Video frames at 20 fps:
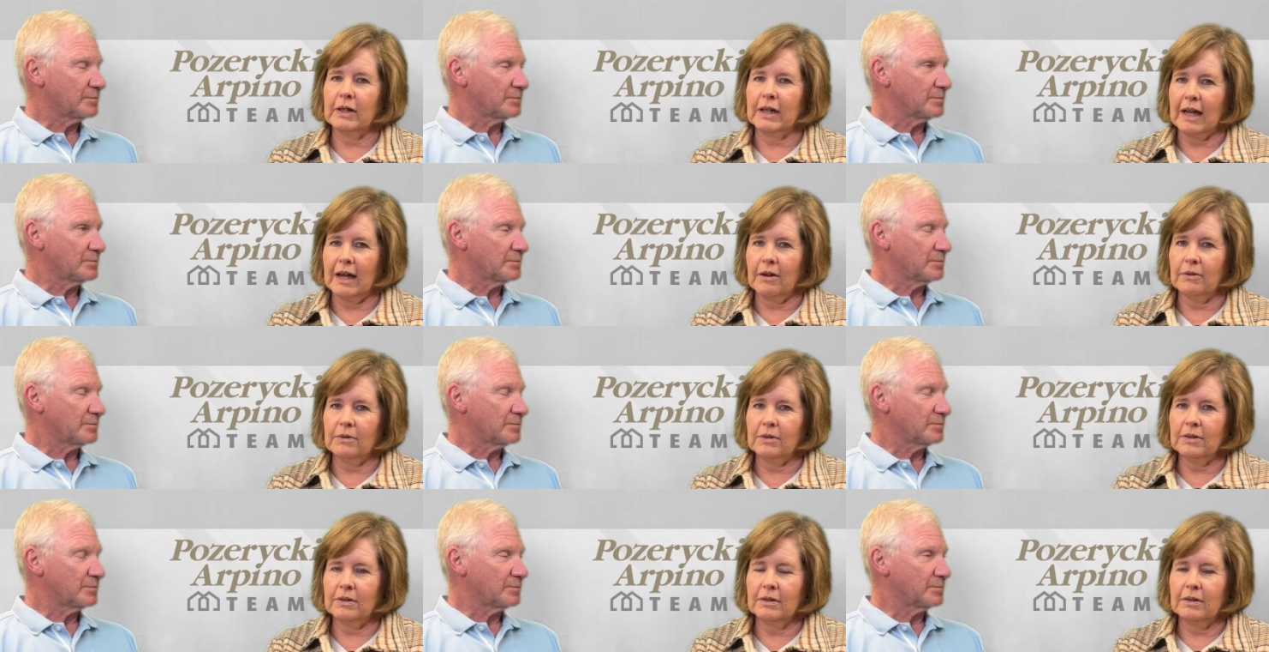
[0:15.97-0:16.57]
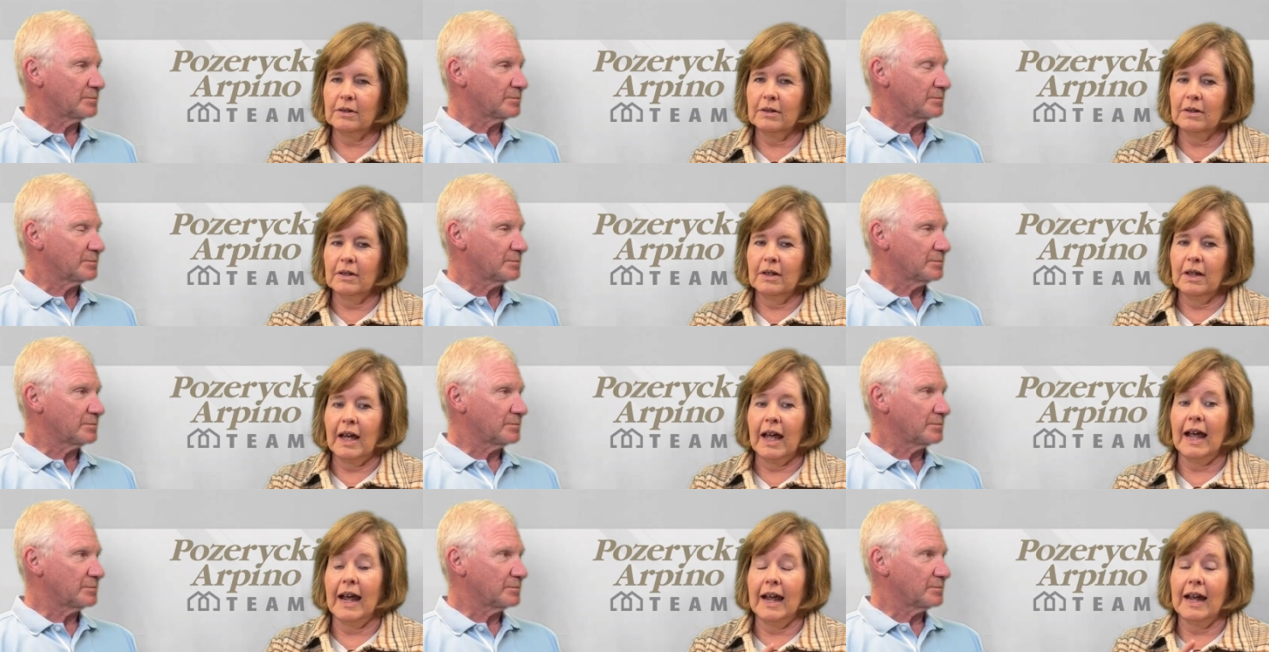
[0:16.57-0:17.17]
Speaker 1: account
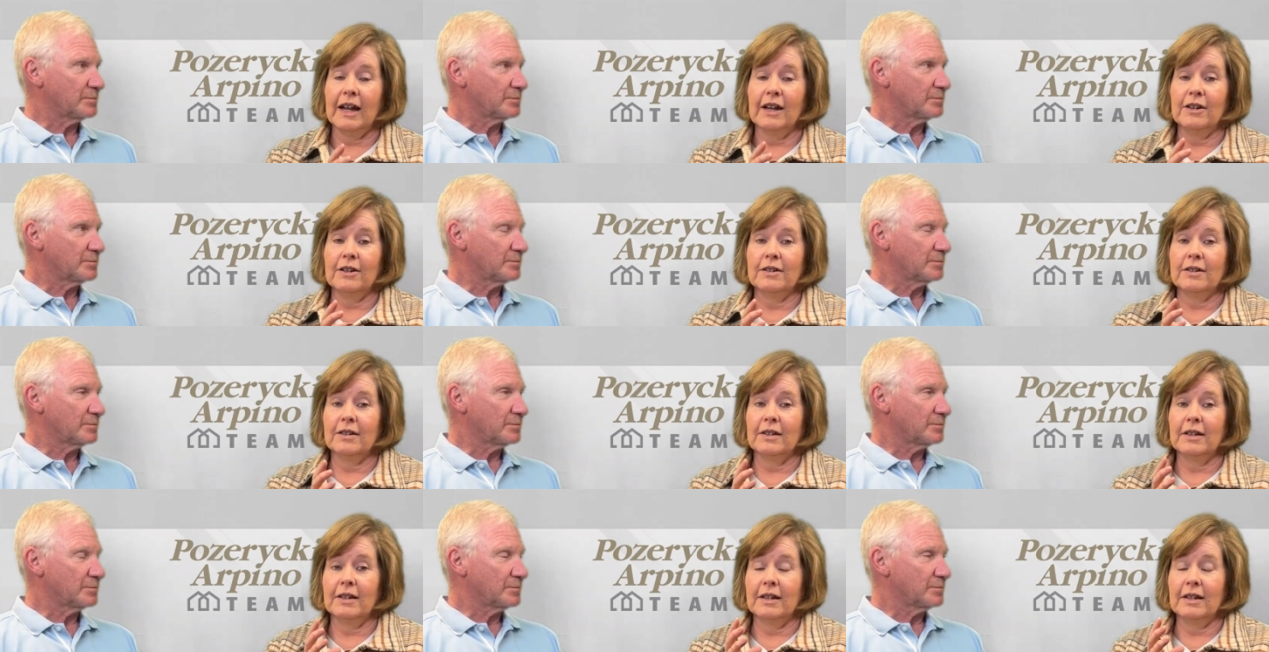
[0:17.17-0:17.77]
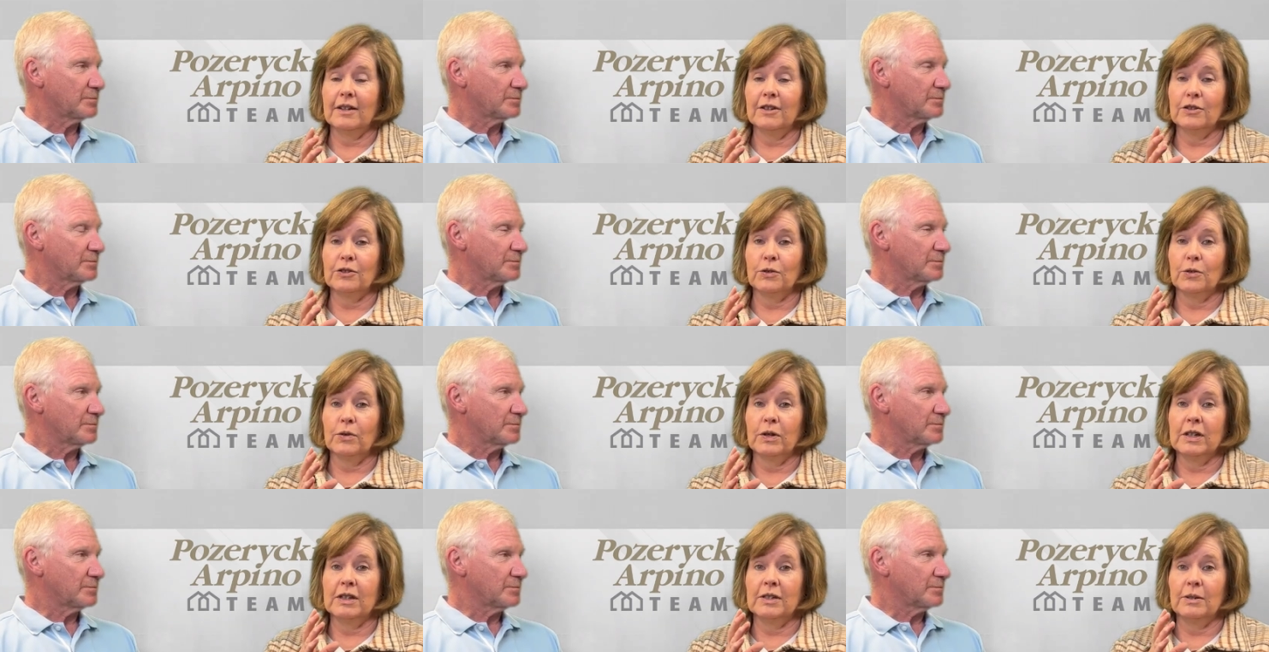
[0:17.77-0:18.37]
and it is
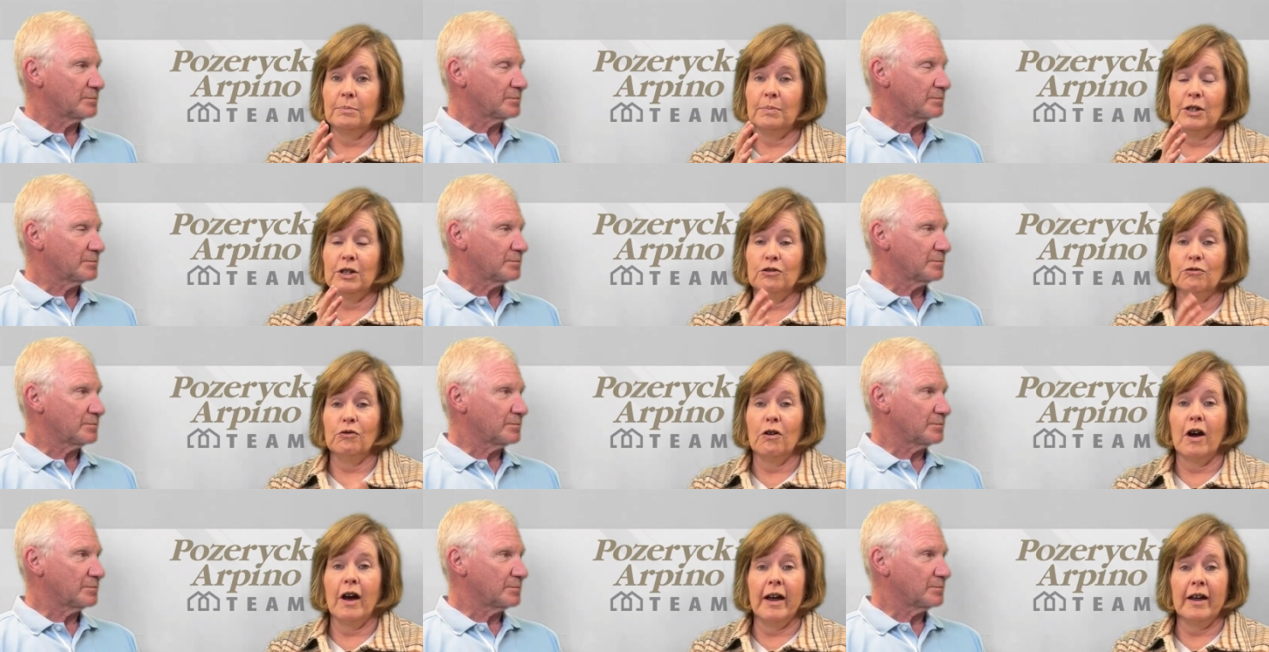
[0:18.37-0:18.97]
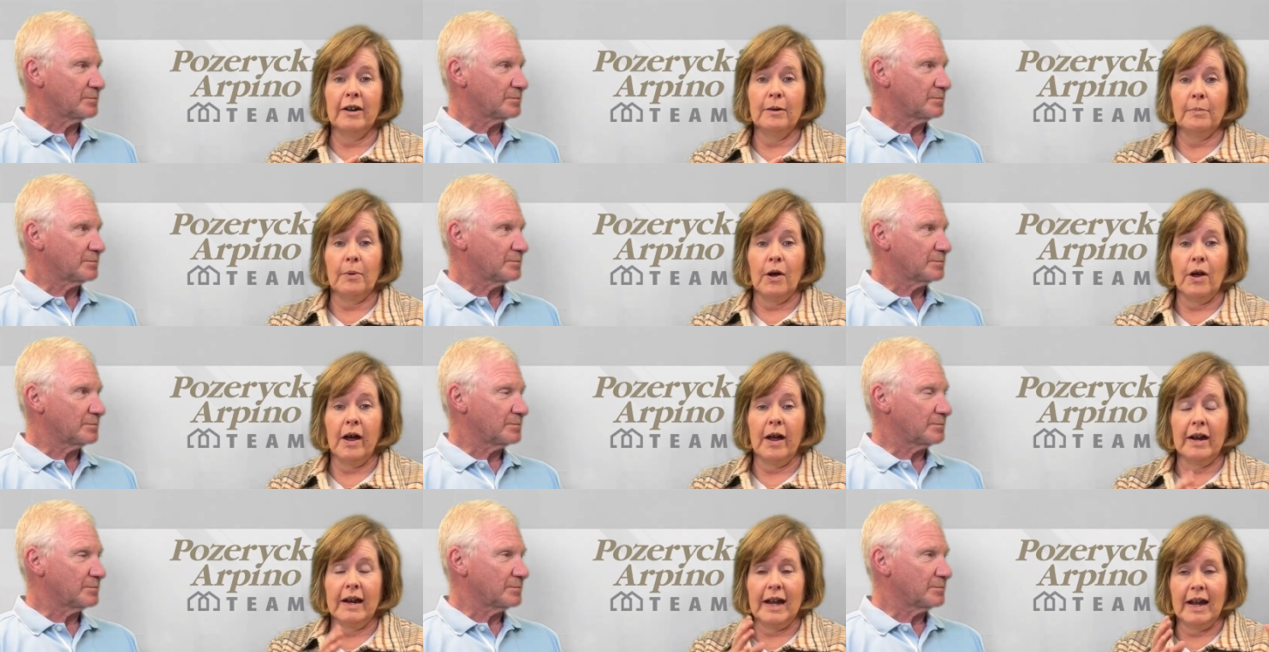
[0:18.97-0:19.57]
going to be drawn
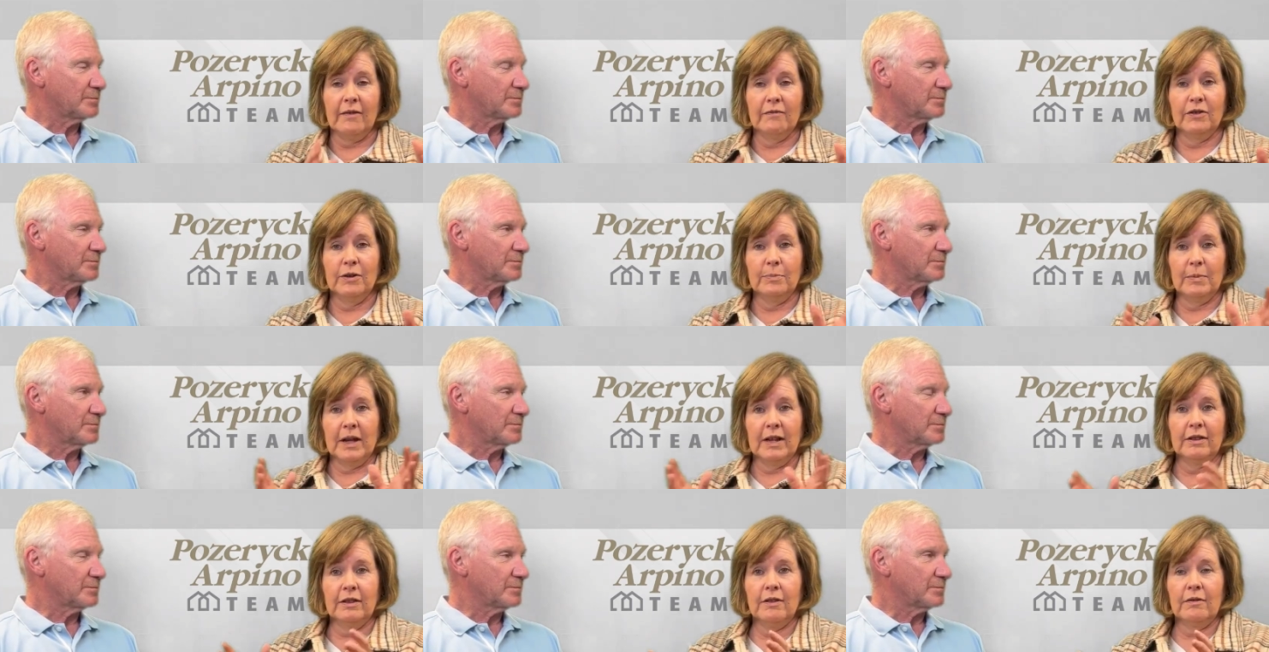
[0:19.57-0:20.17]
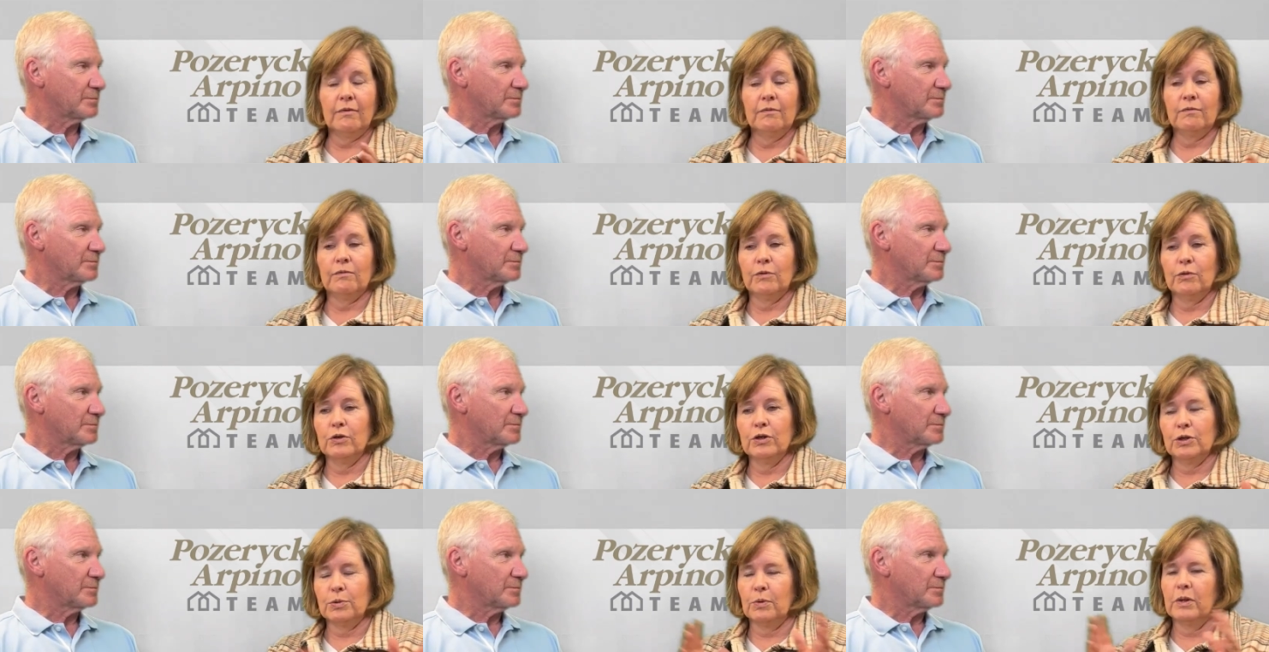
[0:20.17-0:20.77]
upon every month
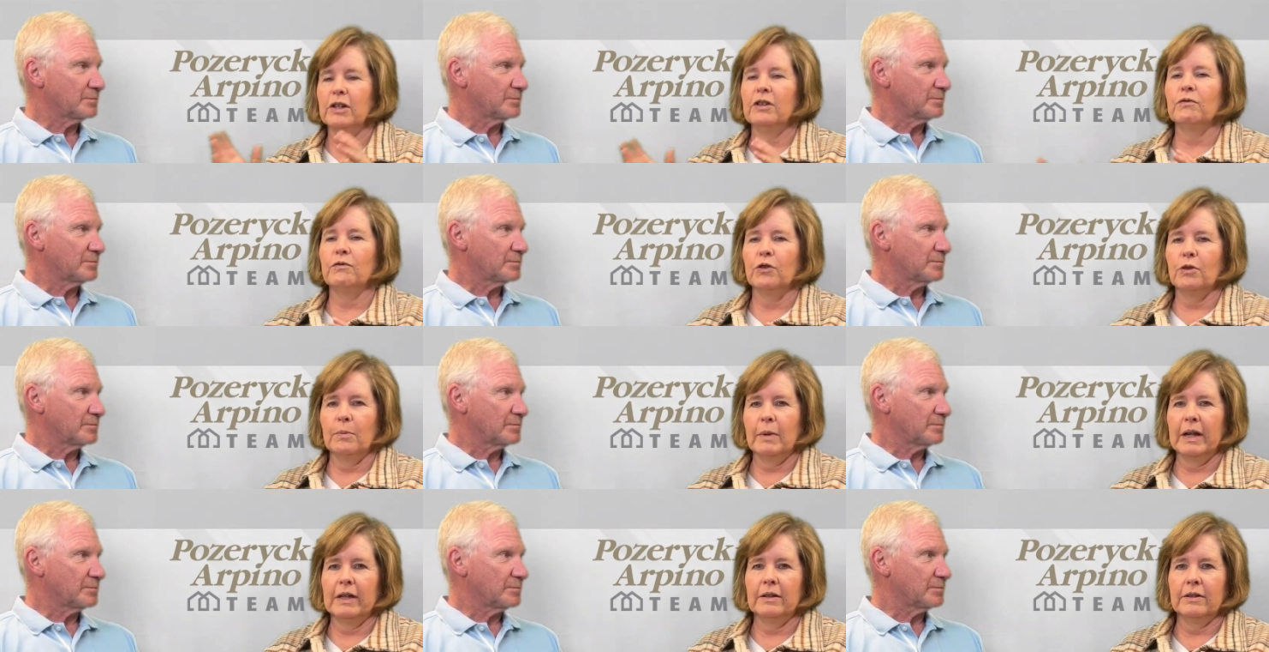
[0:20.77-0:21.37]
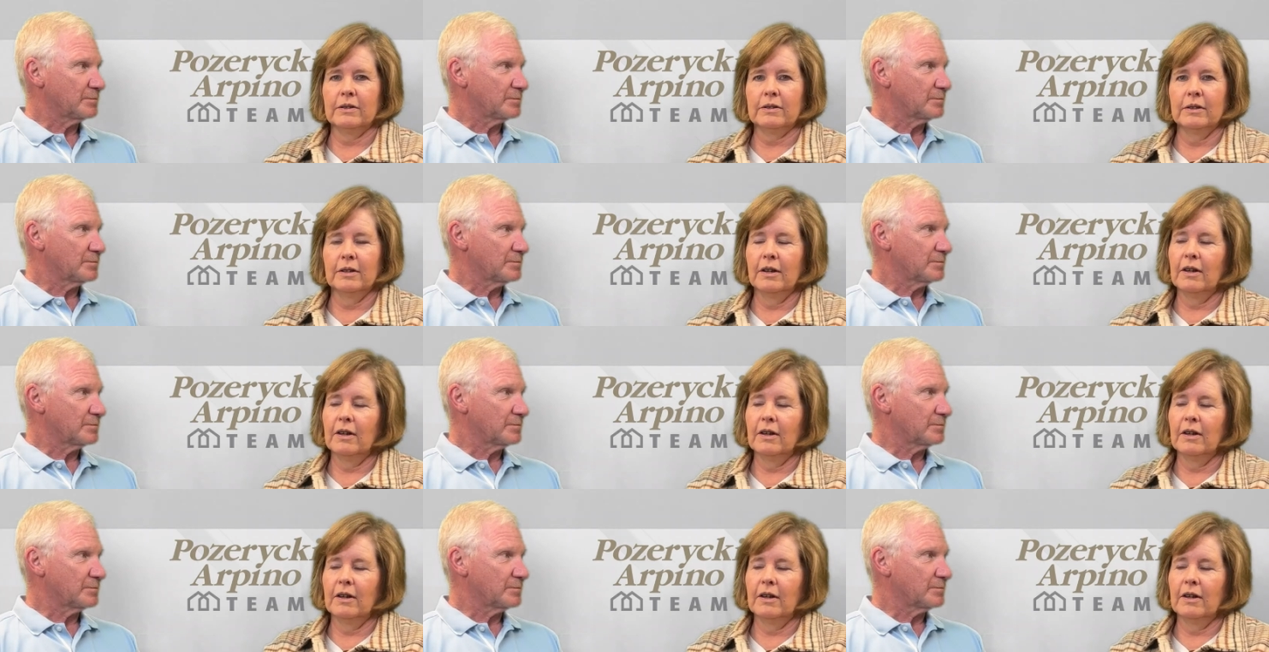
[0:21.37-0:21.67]
for 24 months.